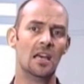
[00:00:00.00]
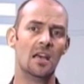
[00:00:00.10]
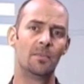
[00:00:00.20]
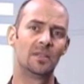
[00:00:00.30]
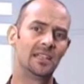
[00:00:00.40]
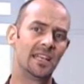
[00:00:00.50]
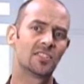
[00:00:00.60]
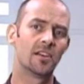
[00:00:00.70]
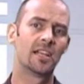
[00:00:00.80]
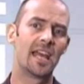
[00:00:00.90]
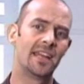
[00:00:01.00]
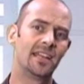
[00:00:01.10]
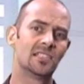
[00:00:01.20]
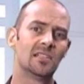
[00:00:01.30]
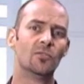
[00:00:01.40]
but then they started adding
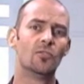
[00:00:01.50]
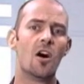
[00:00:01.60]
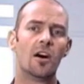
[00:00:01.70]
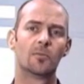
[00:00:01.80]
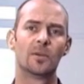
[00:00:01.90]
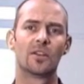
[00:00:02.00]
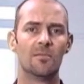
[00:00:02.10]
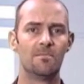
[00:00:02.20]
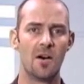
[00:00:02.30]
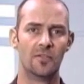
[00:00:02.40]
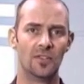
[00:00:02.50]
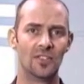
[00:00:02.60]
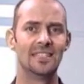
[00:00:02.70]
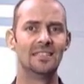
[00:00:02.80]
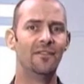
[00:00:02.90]
some more hardware components
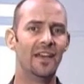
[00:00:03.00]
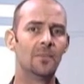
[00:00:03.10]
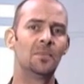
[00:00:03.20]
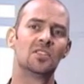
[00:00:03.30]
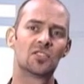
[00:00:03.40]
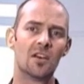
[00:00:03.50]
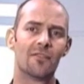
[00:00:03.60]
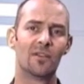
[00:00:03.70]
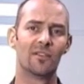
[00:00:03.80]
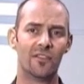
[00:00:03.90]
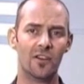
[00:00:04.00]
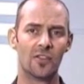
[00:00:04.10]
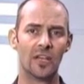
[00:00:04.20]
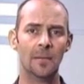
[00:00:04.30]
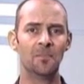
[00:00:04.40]
and developing the software
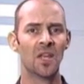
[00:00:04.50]
further.